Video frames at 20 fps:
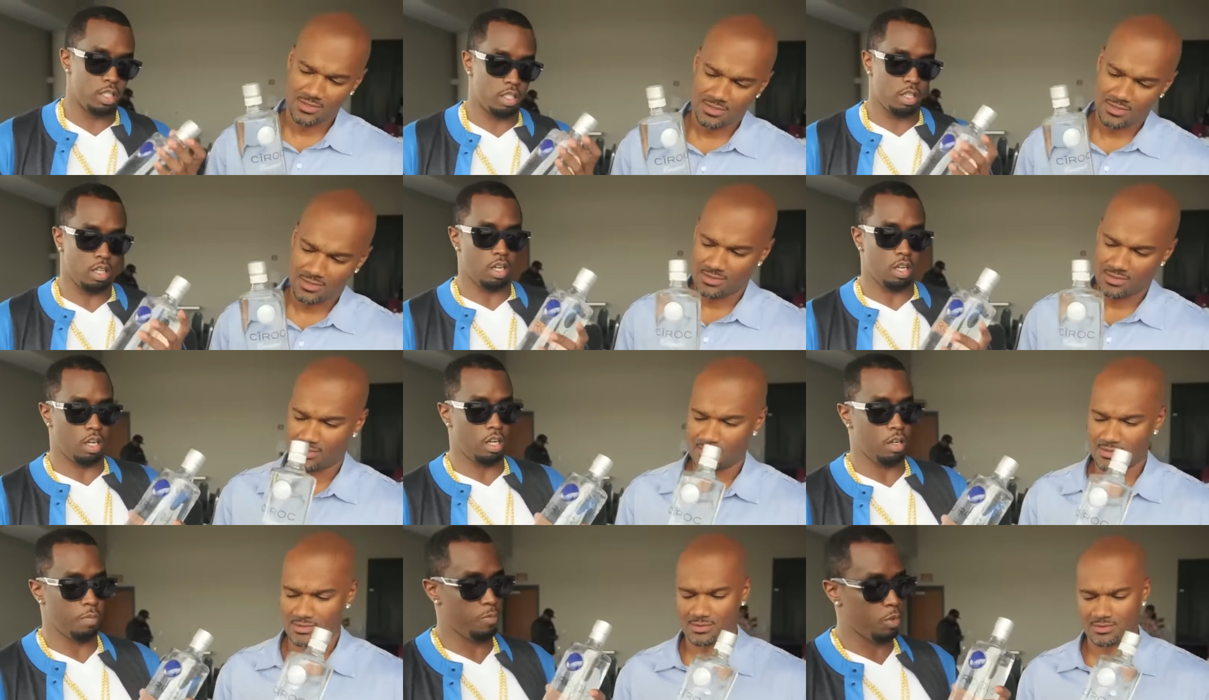
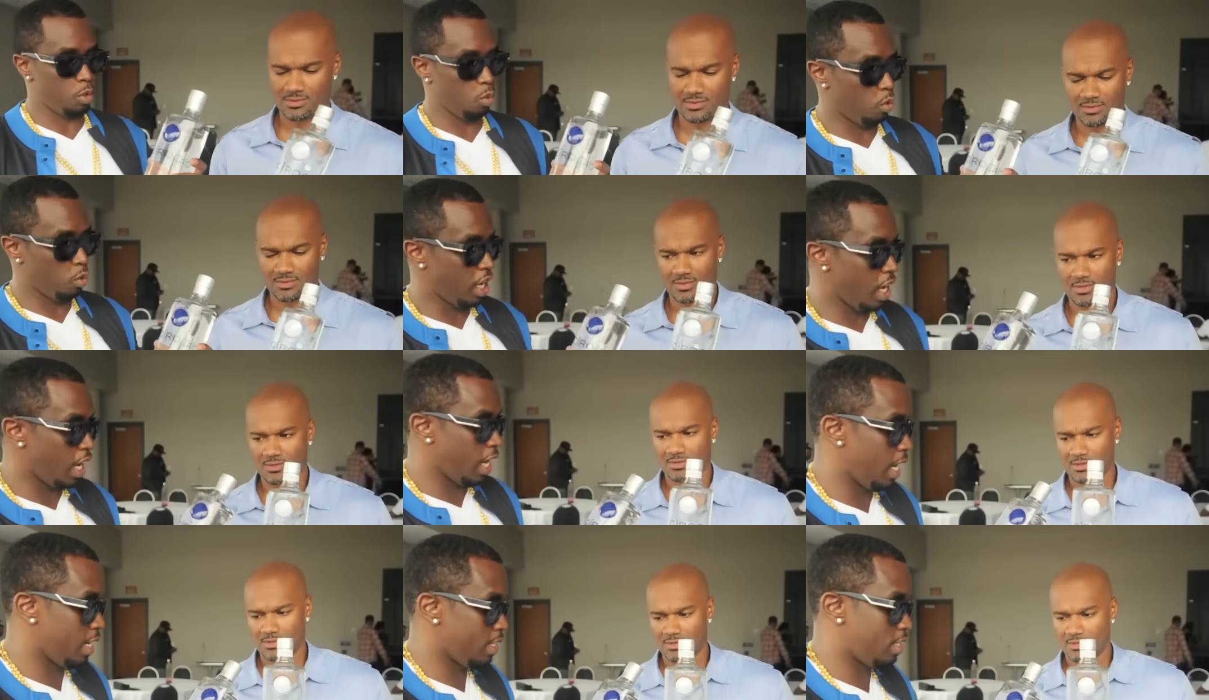Speaker 1: claims false
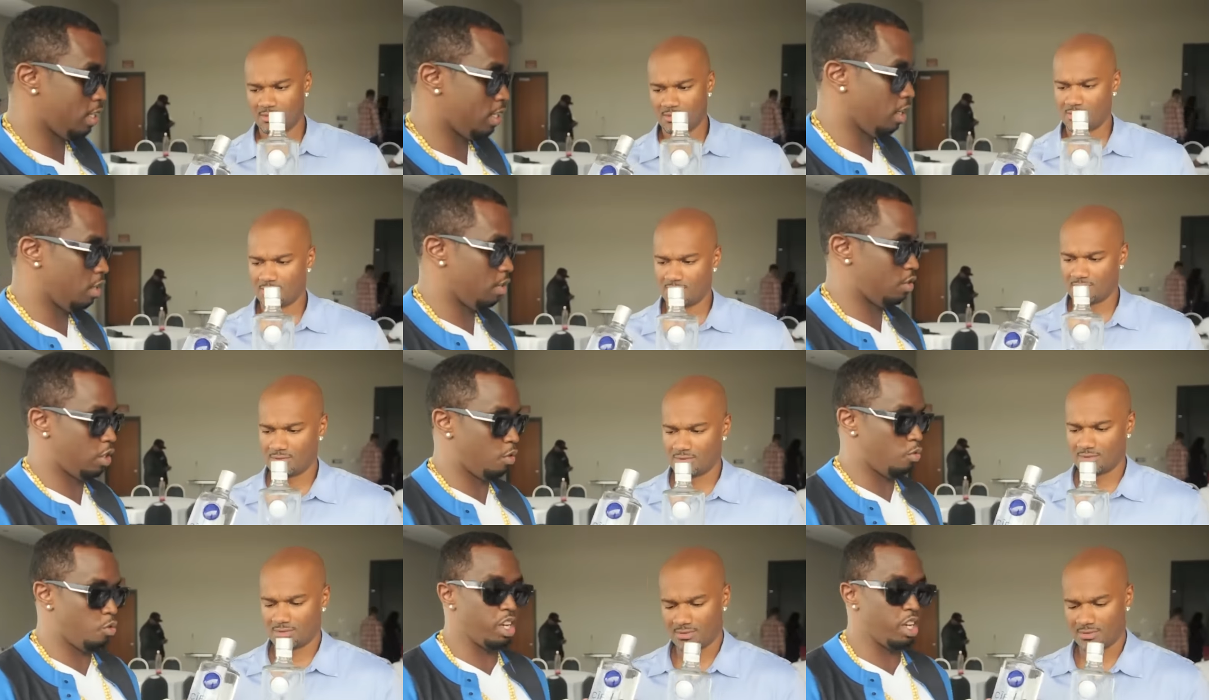and
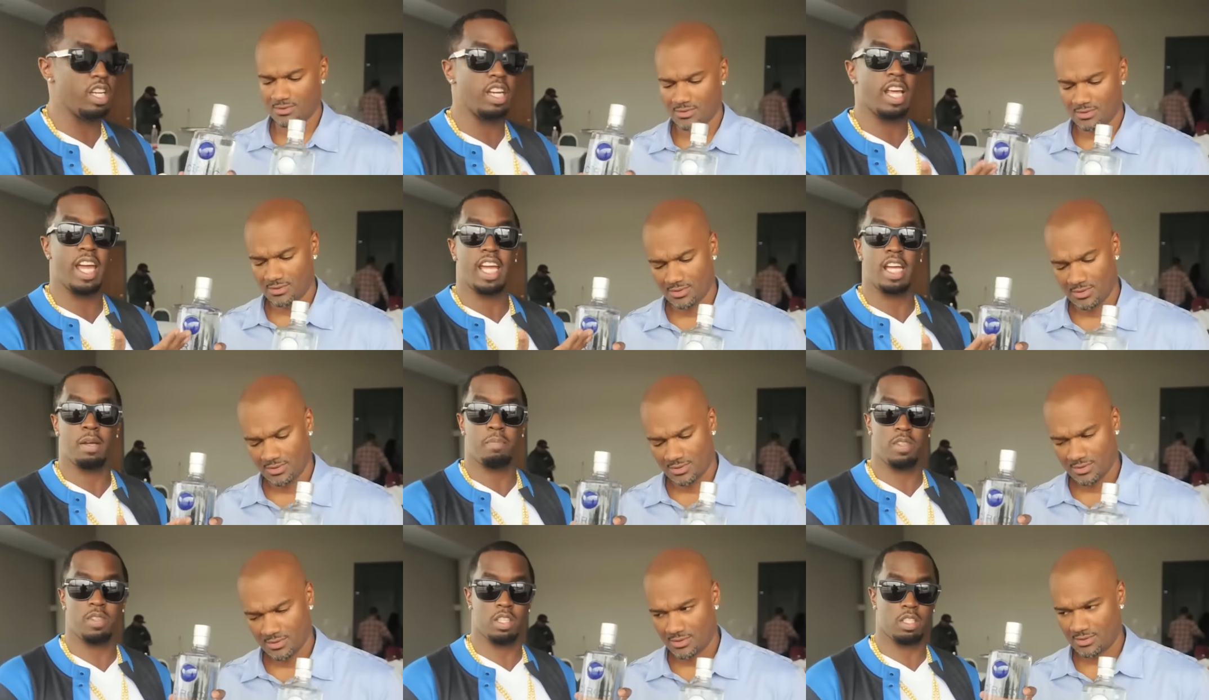reckless. They settled in
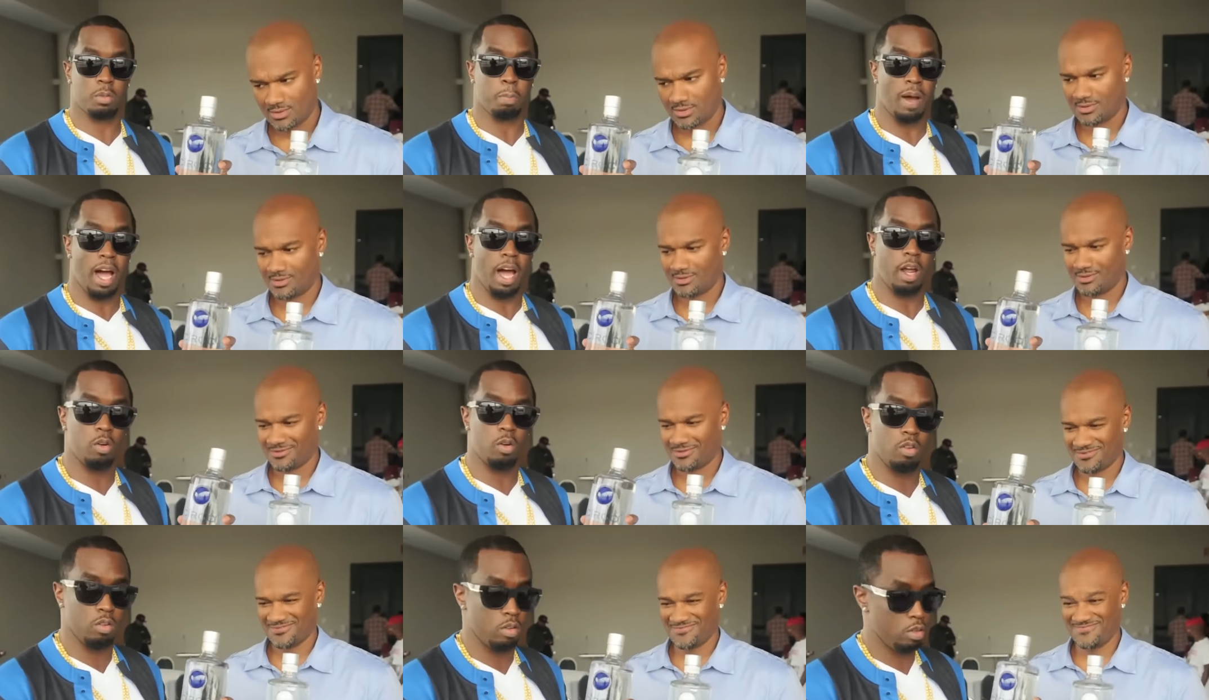
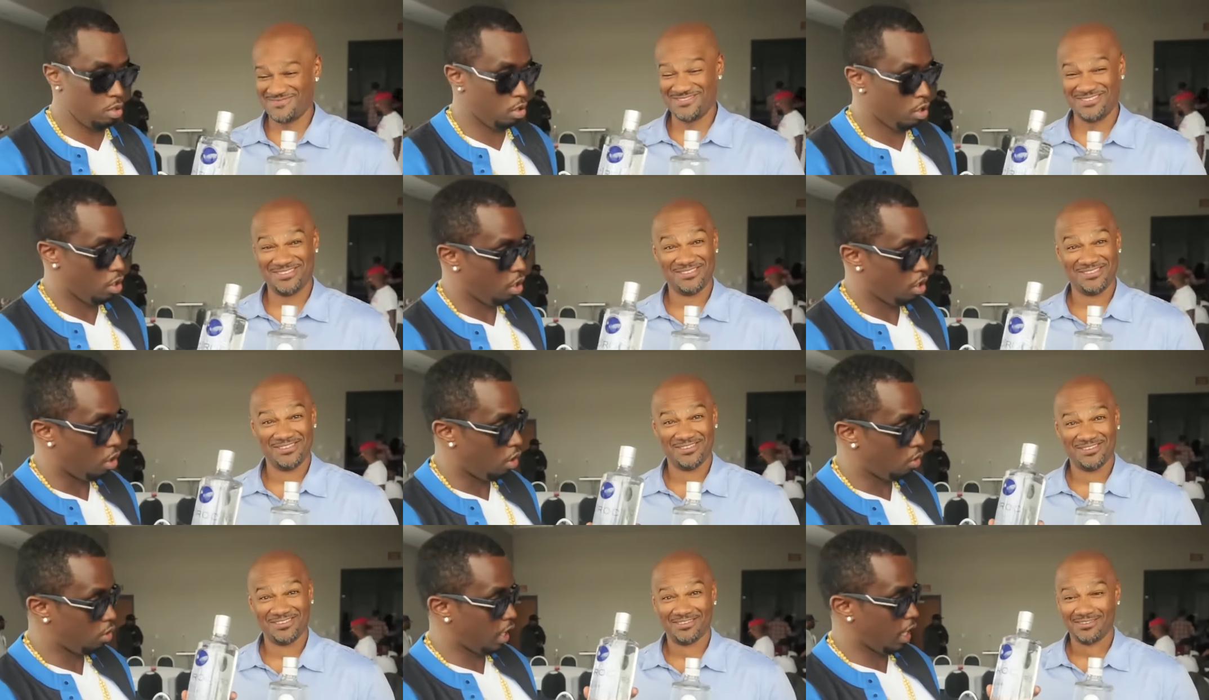January, with
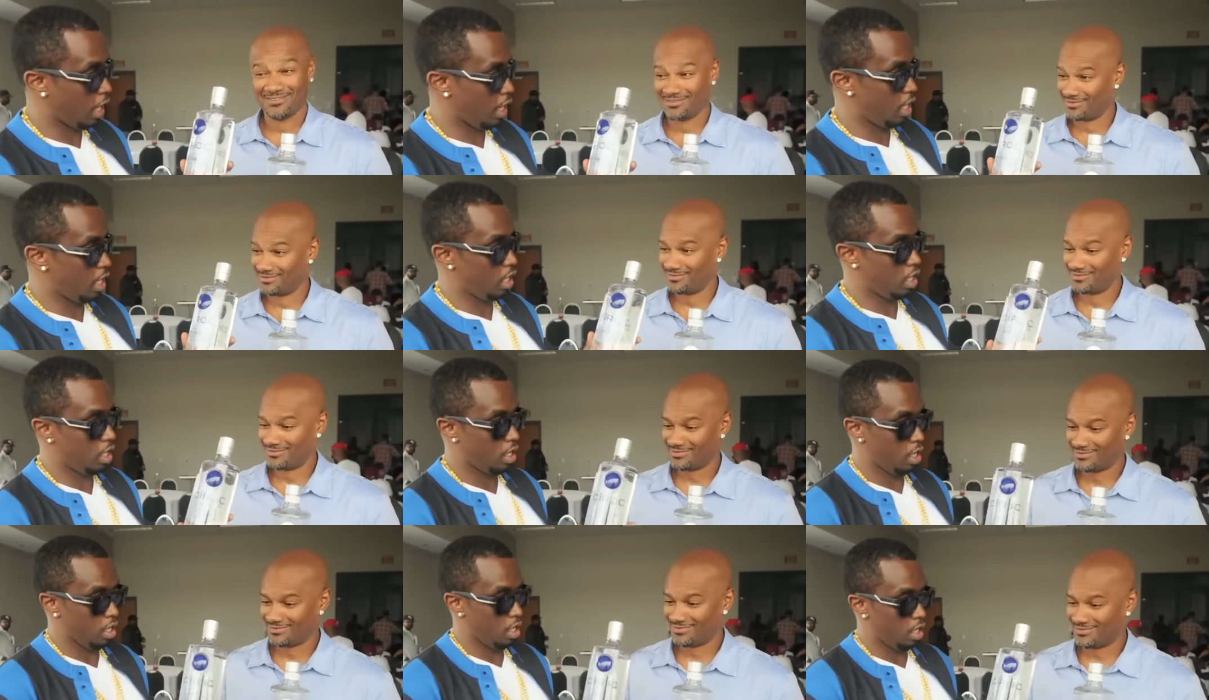Diageo taking
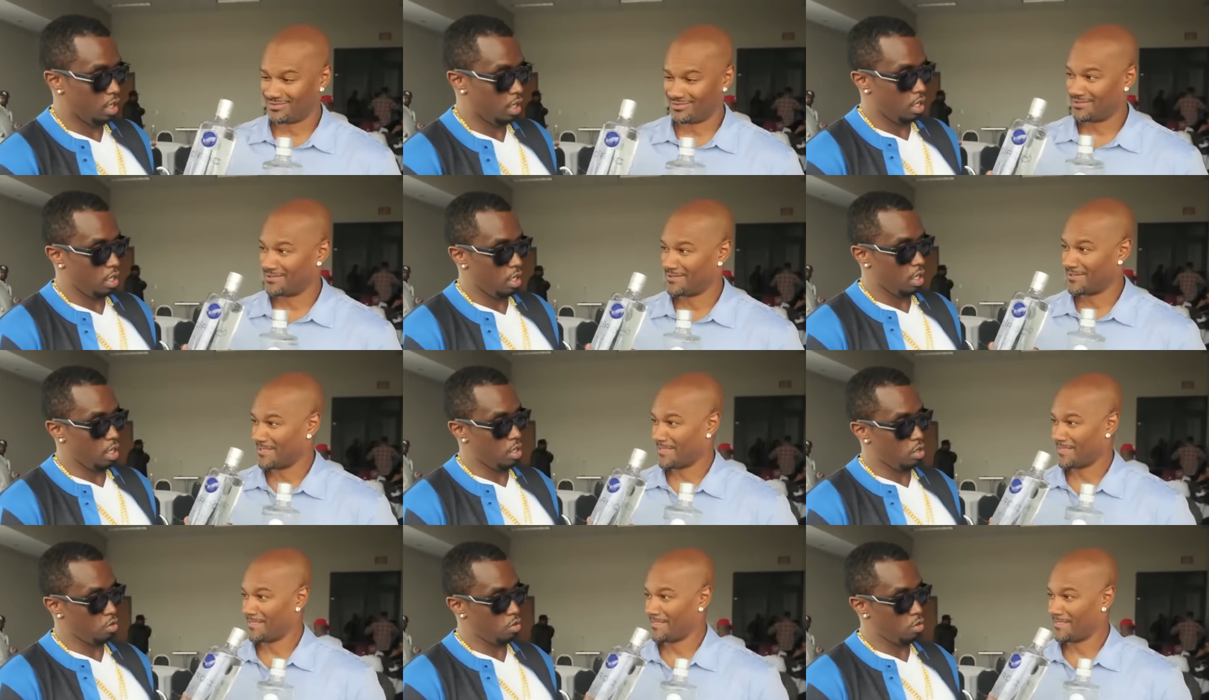full control of the